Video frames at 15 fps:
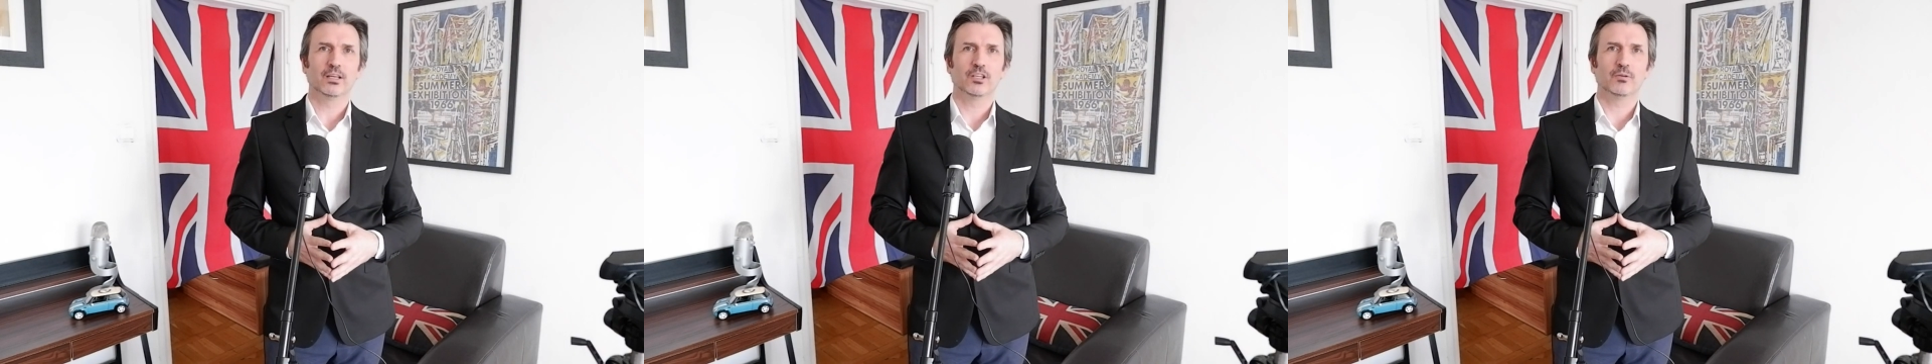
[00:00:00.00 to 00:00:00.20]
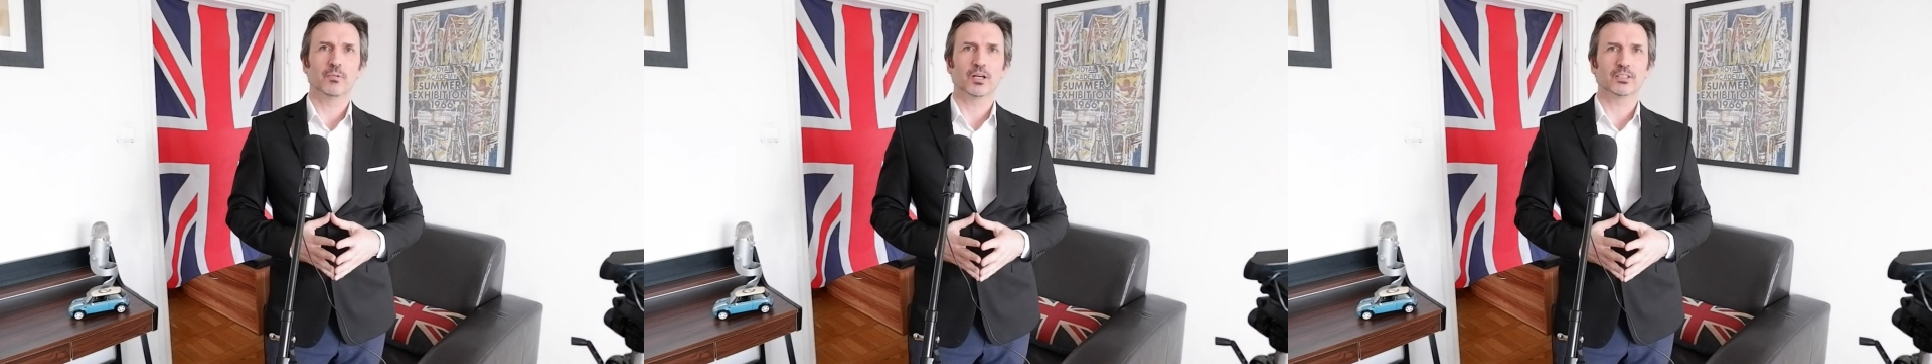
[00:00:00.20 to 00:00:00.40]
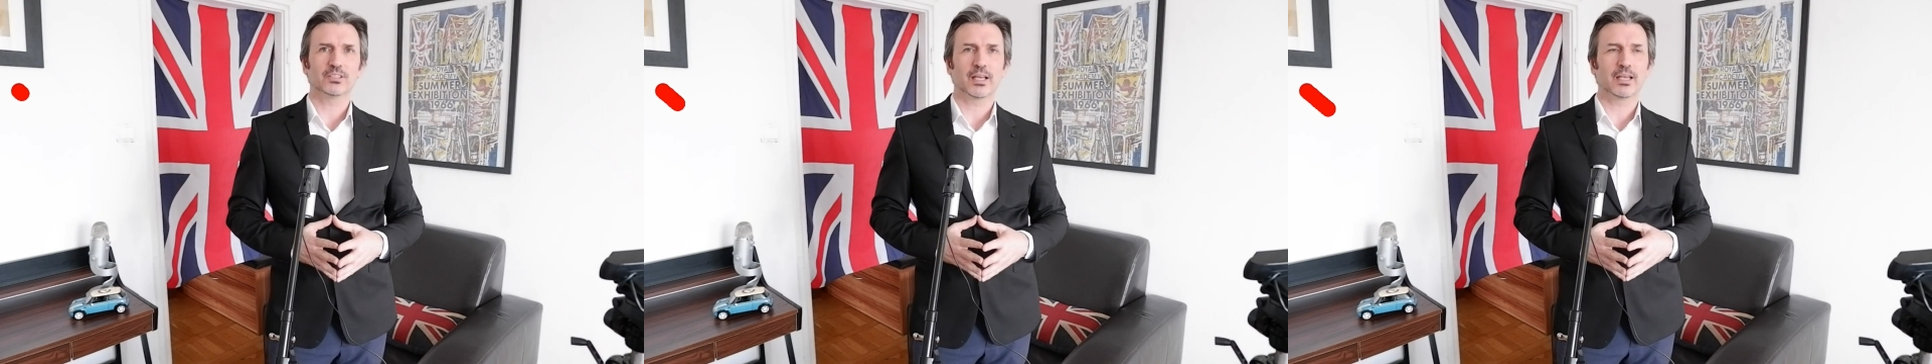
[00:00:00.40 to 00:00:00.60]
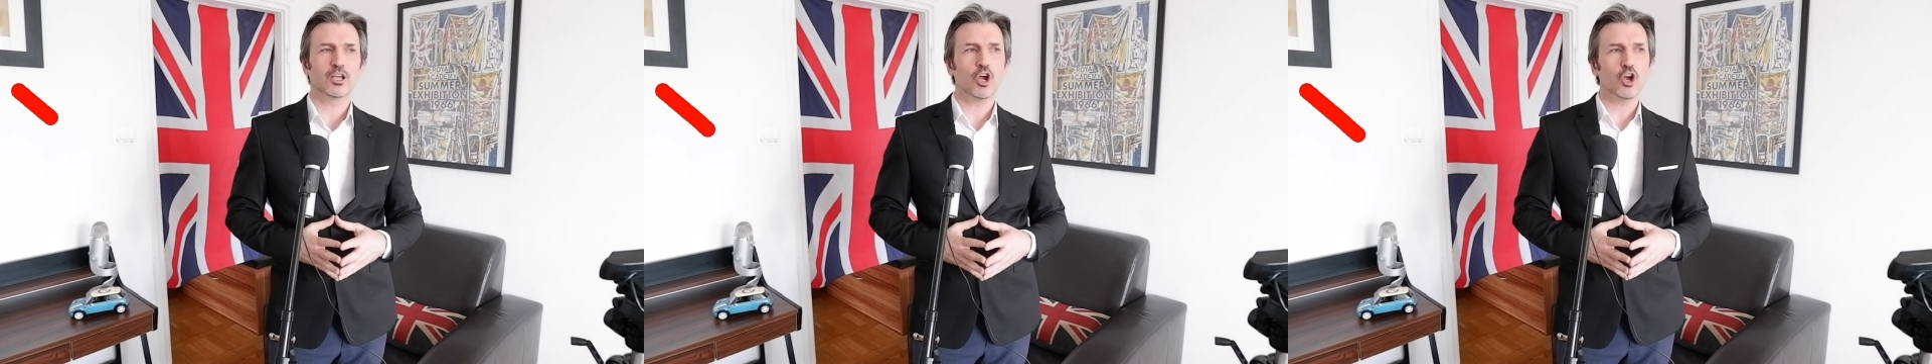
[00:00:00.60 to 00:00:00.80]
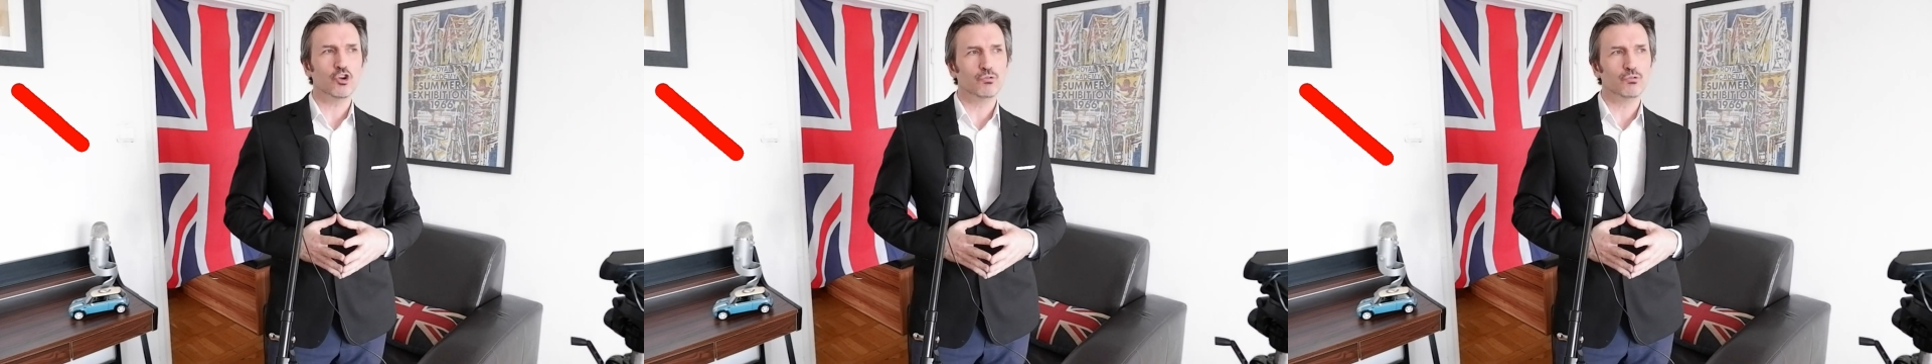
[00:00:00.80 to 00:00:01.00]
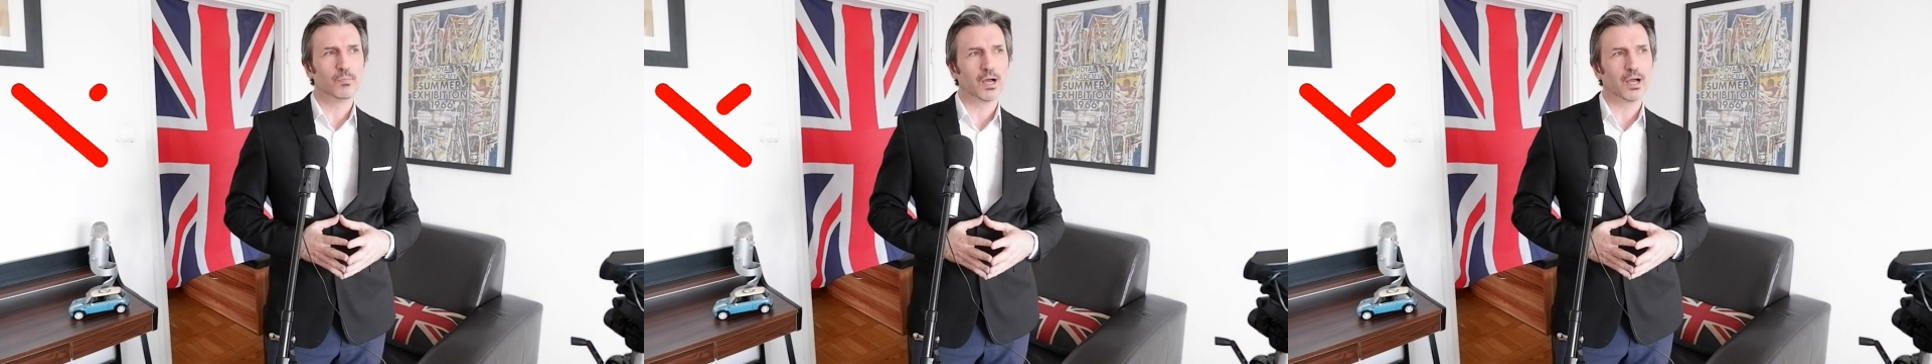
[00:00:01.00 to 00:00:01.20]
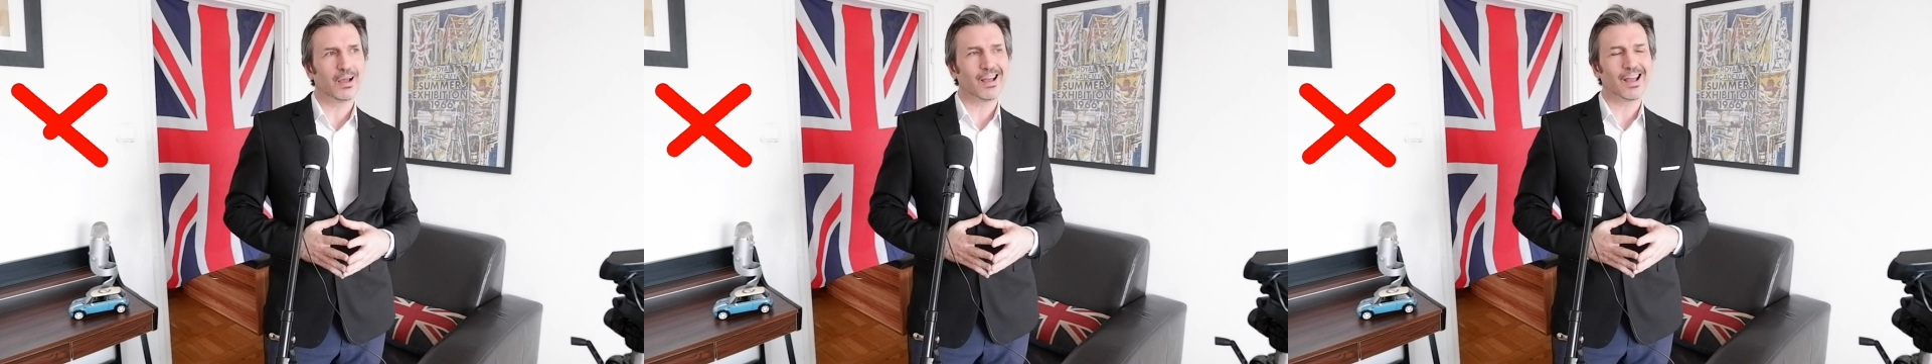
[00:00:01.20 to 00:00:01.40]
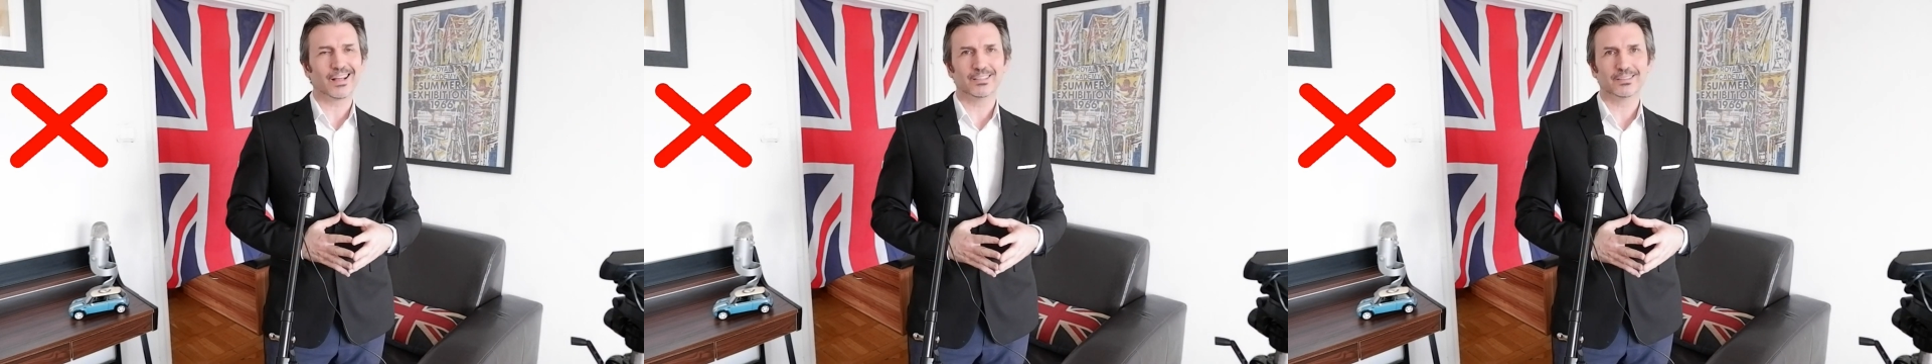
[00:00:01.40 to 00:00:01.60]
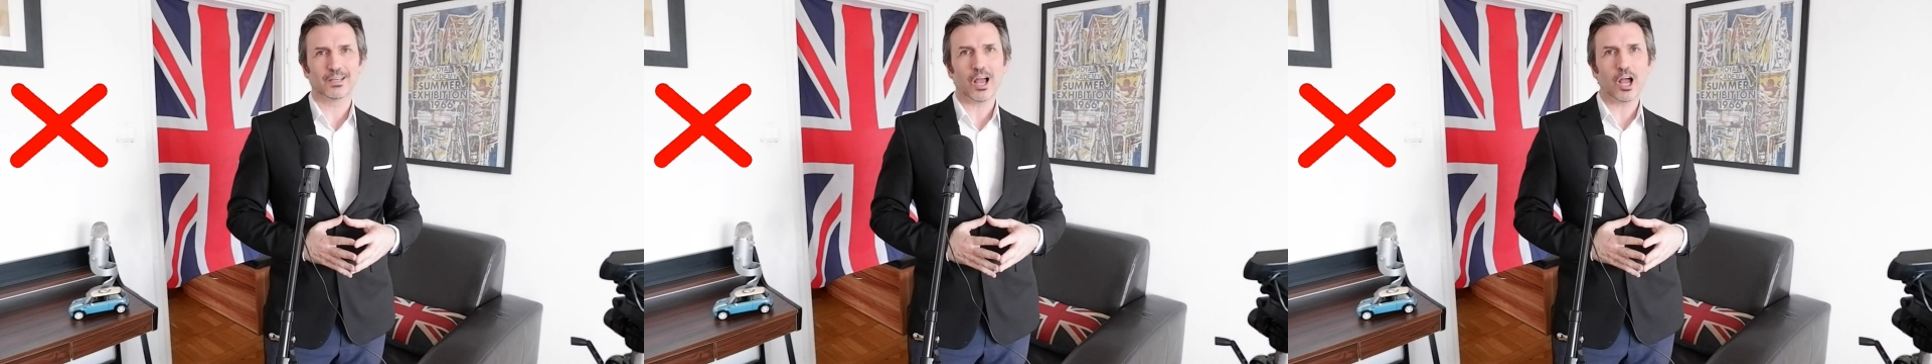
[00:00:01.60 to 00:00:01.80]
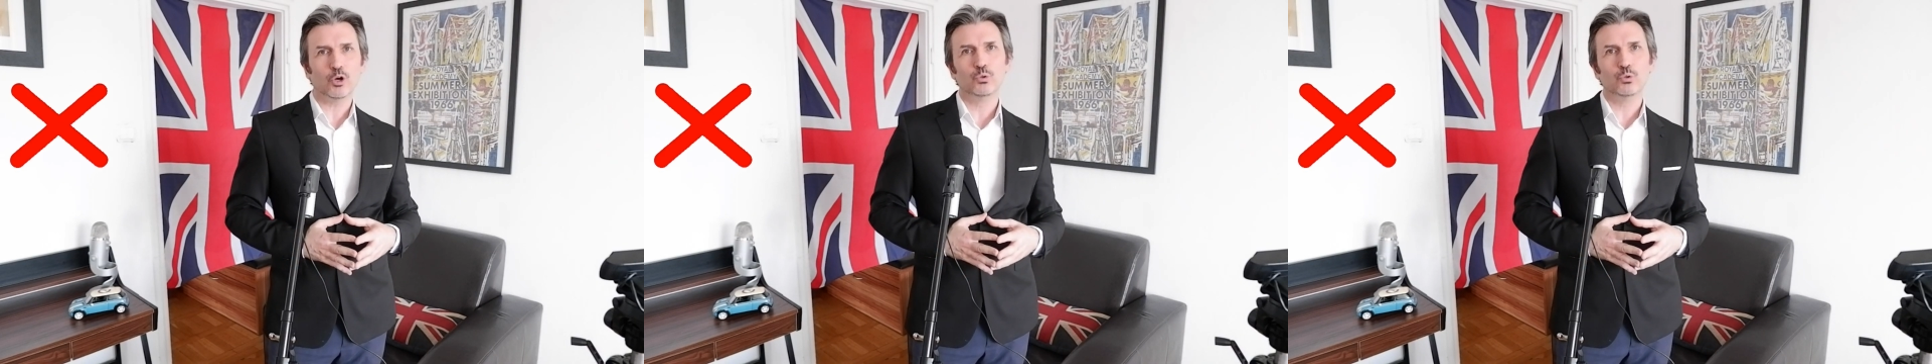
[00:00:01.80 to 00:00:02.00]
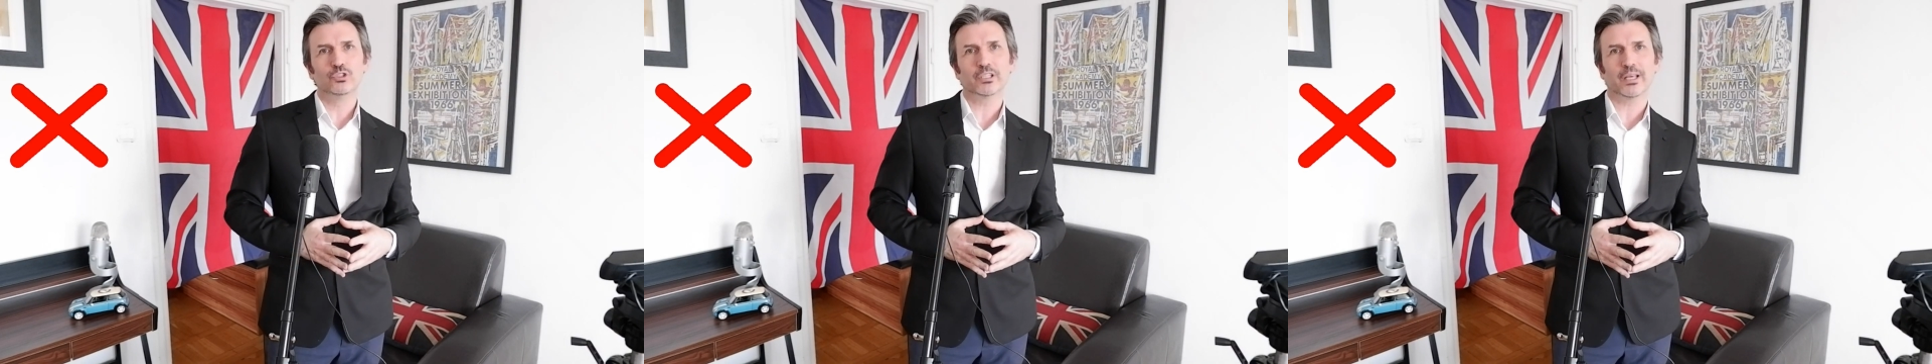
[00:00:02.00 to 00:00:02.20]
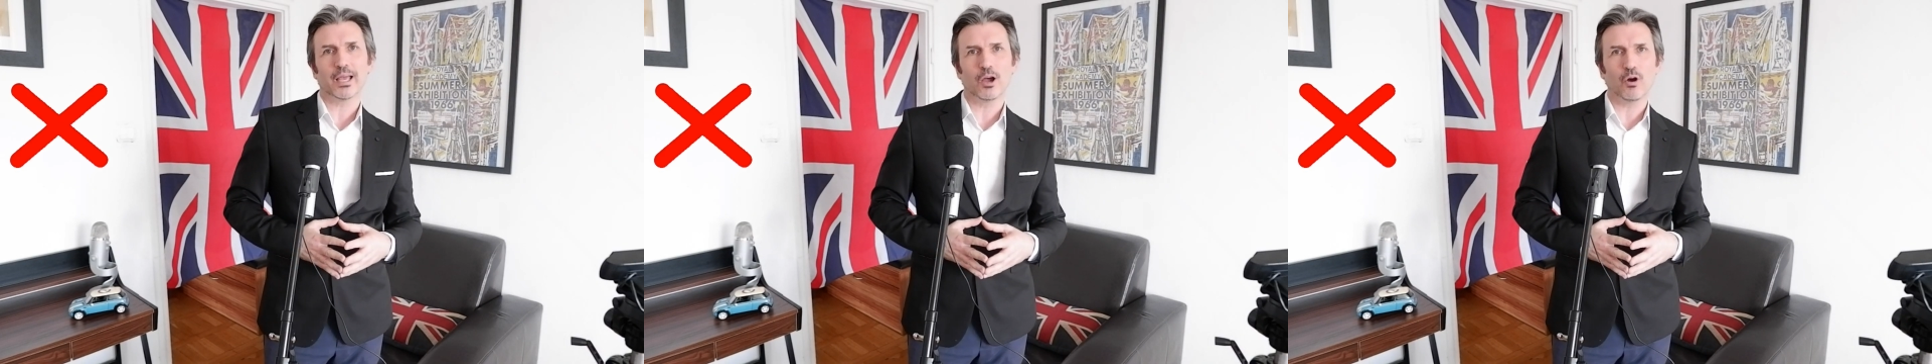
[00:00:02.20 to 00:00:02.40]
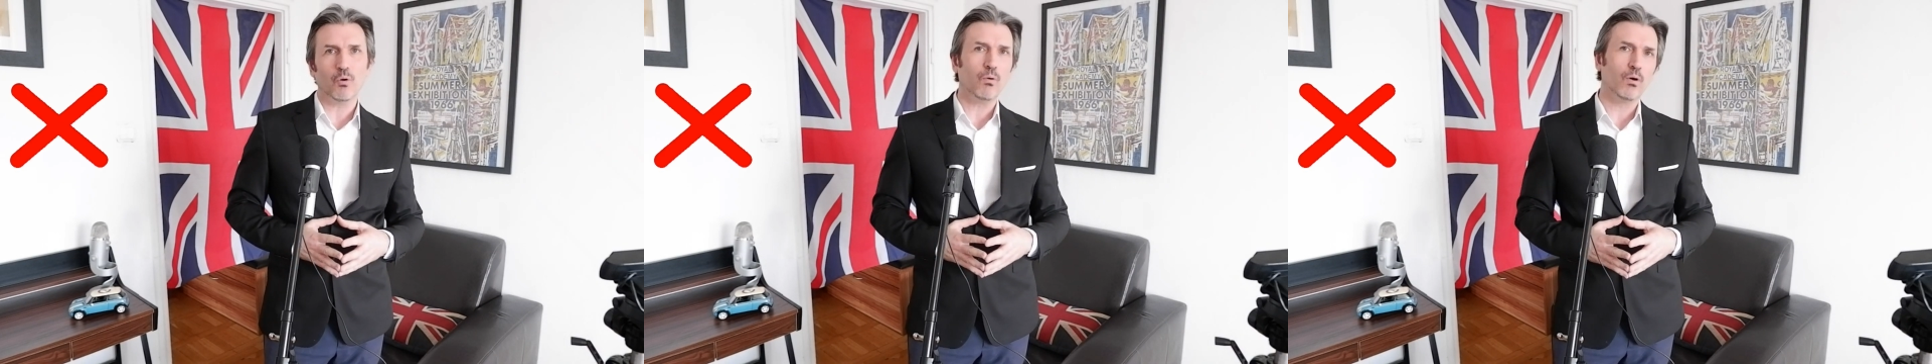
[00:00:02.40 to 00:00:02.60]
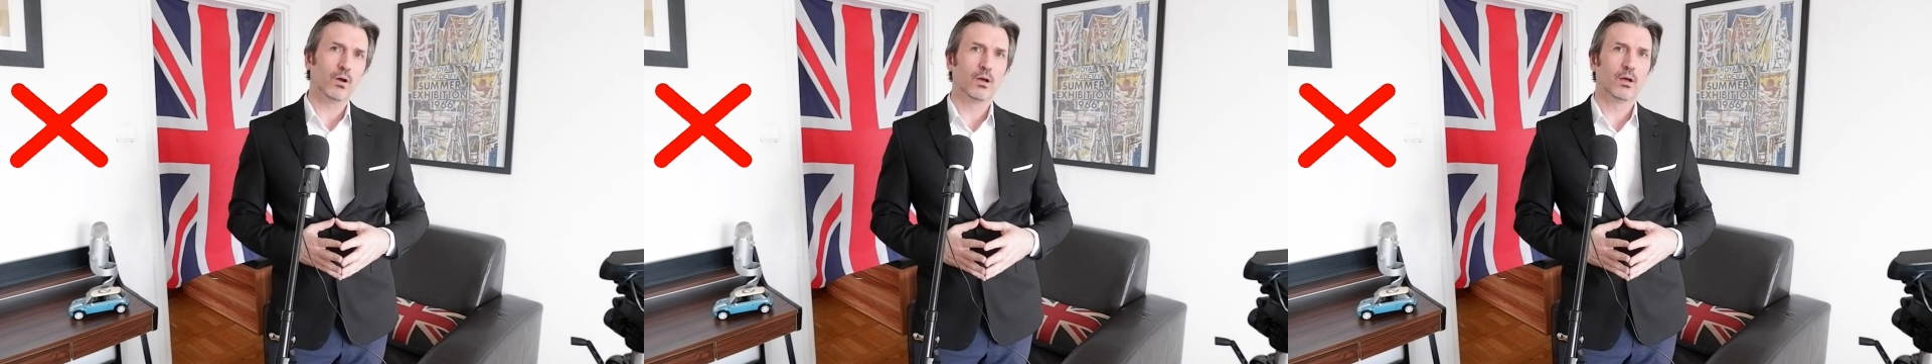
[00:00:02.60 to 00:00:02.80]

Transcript: you might say Uma and hotel.